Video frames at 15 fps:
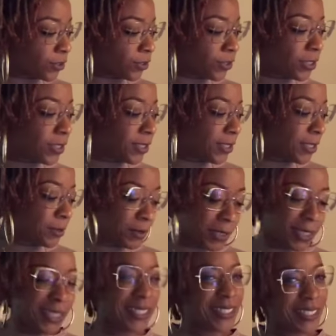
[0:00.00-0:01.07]
that was
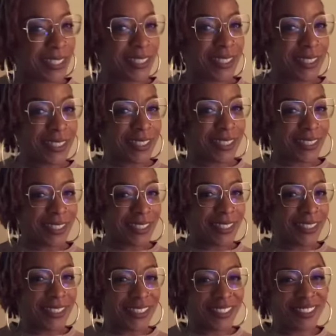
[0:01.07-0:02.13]
like a Sex in the
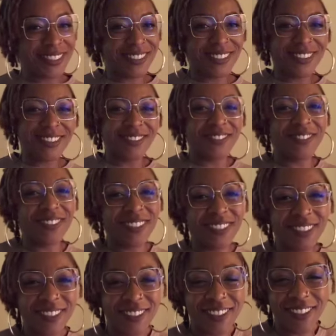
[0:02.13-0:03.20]
City.
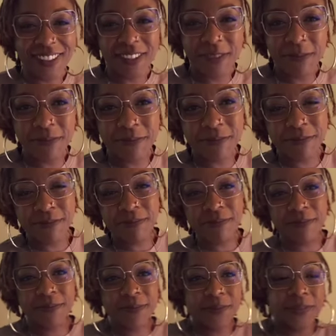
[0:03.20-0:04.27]
Didn't, um,
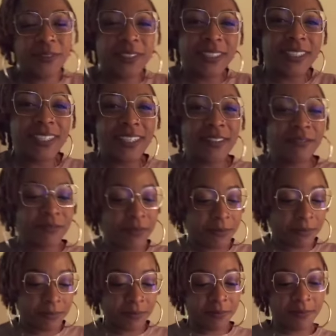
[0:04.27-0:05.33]
what's her name?
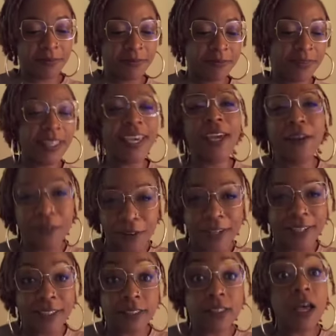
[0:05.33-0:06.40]
Um, the
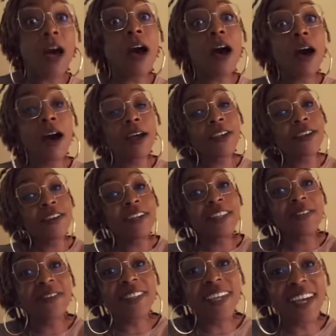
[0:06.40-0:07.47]
Aries. You're
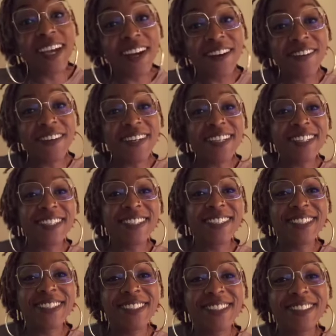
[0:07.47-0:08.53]
dealing with the
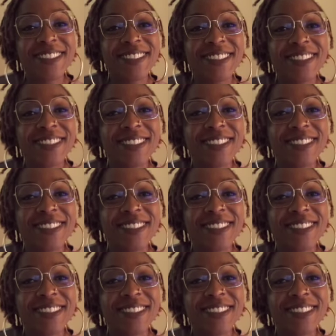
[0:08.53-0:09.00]
Aries.